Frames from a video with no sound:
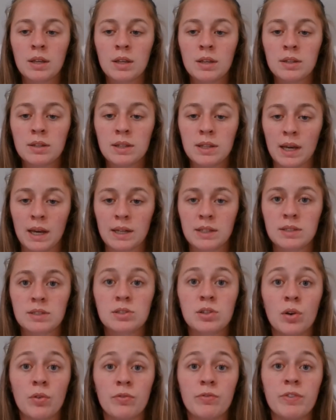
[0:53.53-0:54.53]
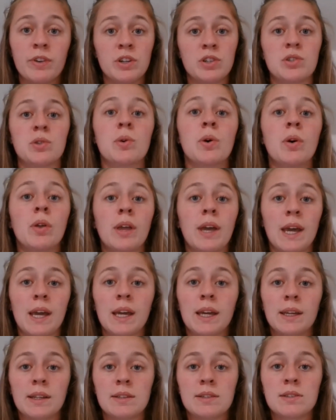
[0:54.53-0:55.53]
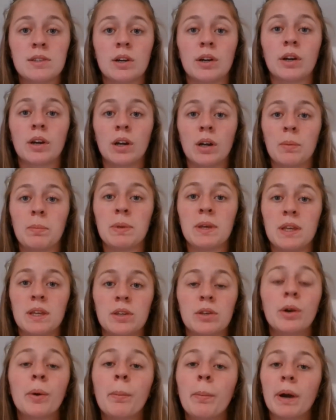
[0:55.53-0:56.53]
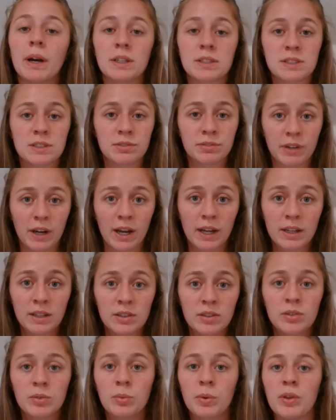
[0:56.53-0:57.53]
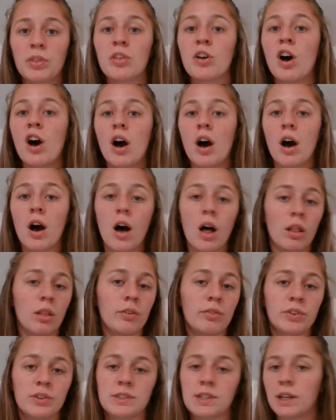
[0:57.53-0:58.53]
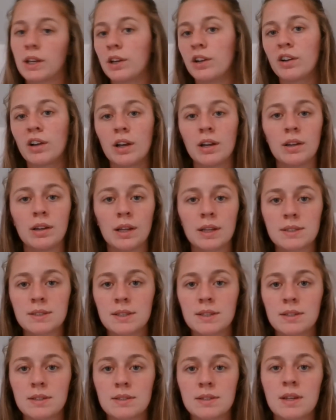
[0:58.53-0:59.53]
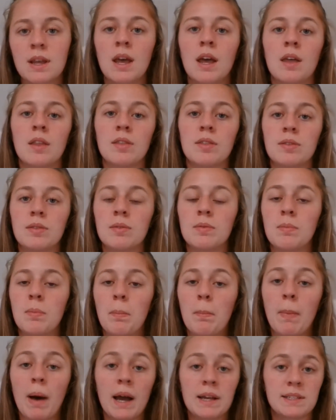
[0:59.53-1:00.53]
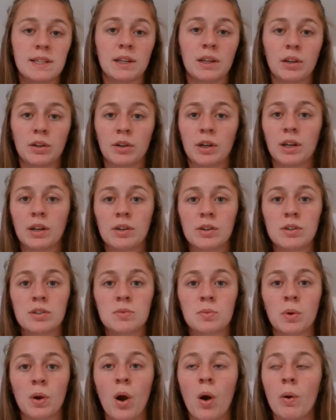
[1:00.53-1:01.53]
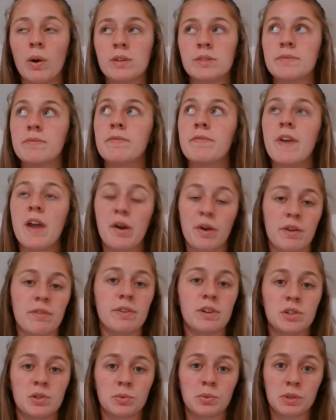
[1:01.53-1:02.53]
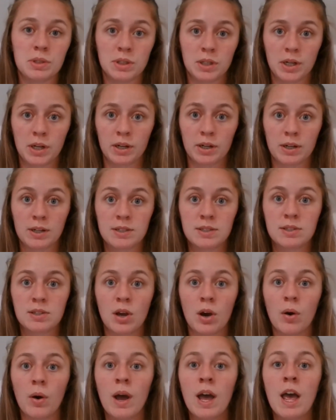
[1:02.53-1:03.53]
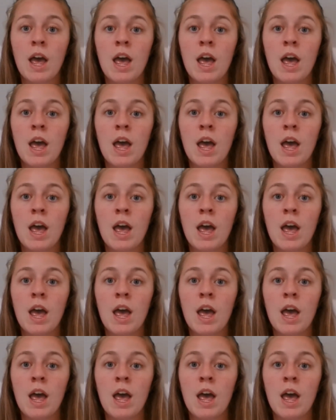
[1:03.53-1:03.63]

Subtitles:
Yes, so visual aids are going to be your best friend with all of your second grade lessons. My second graders were always very visual learners, so